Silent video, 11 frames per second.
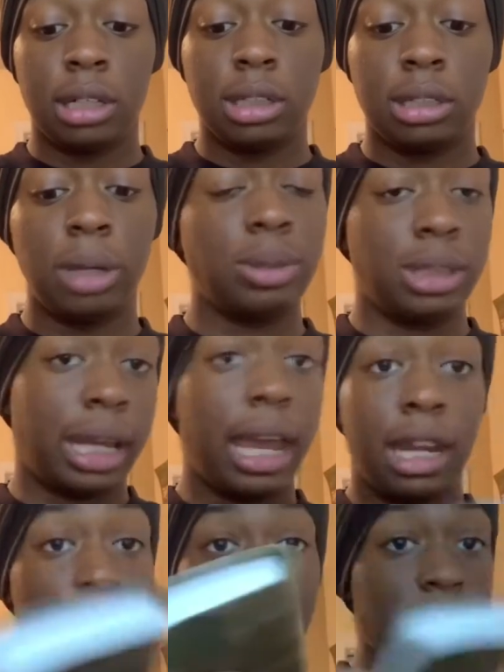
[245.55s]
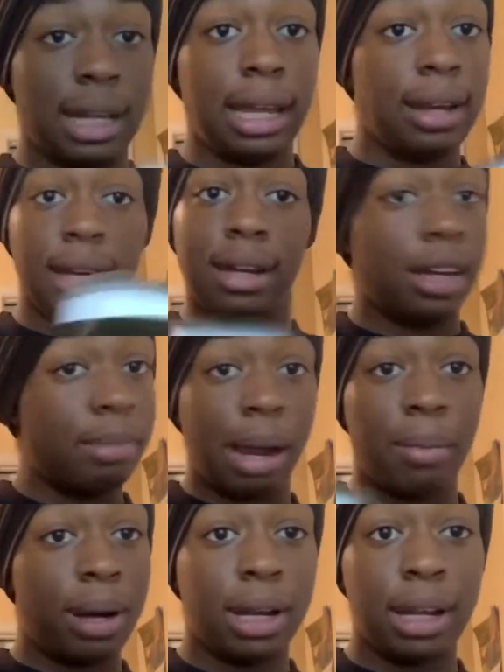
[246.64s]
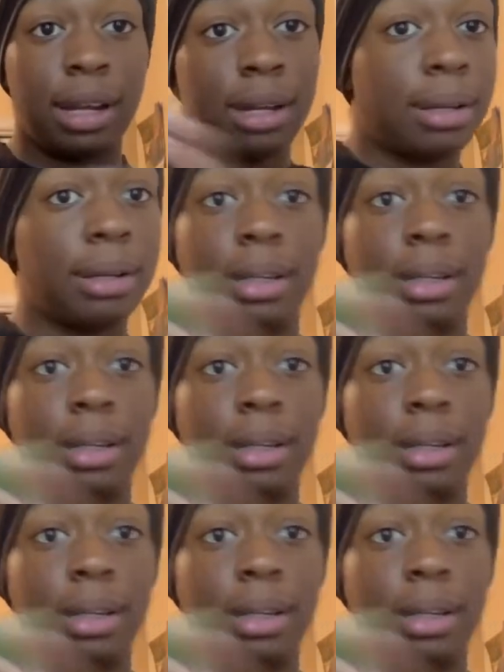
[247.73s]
So they would just hand them out like here, anybody want it?